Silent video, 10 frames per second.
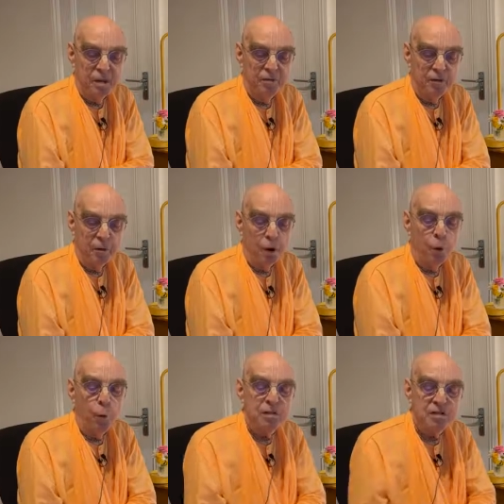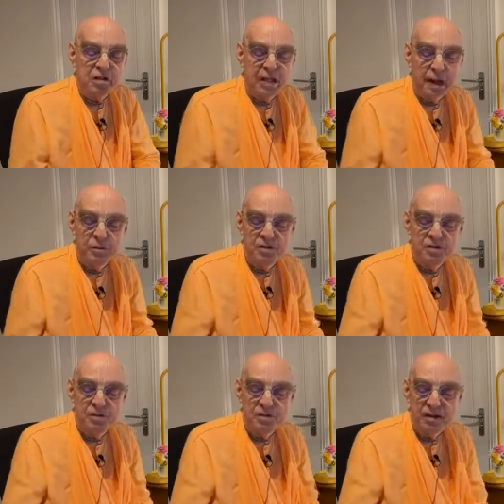and there are always clouds
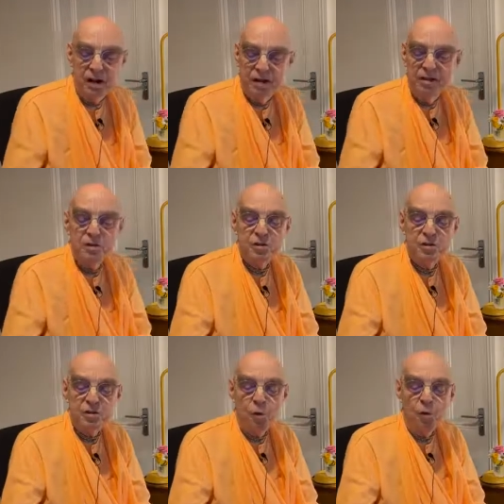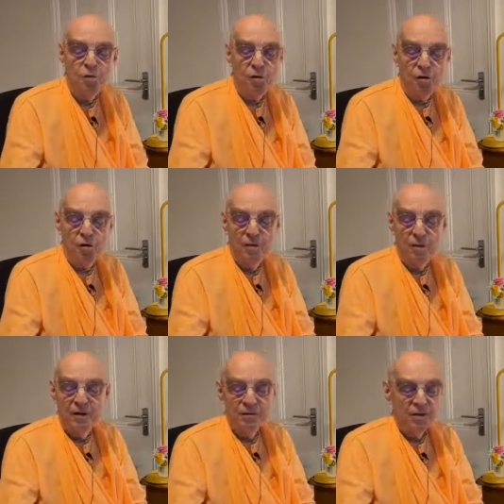in the sky, snowfall,
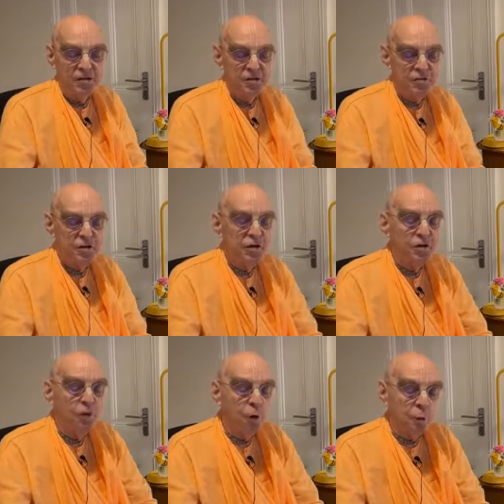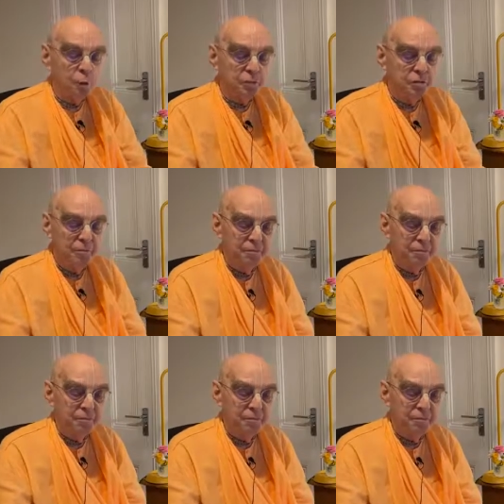and severe cold.